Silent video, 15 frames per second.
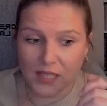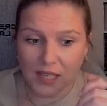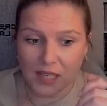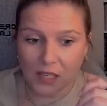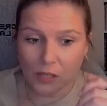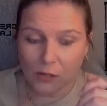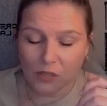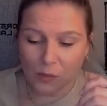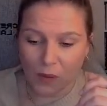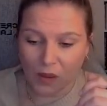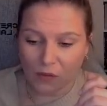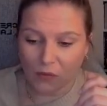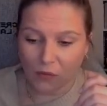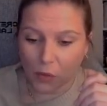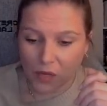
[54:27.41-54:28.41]
I can use my
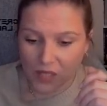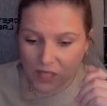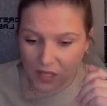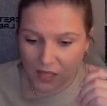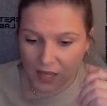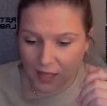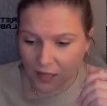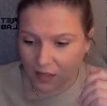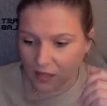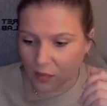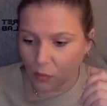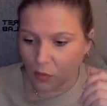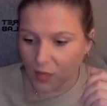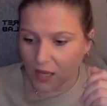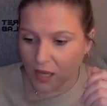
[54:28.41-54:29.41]
voice in a healthy
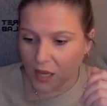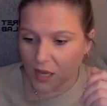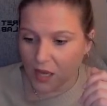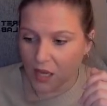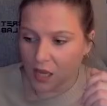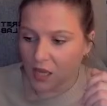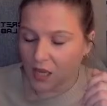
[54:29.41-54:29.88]
way.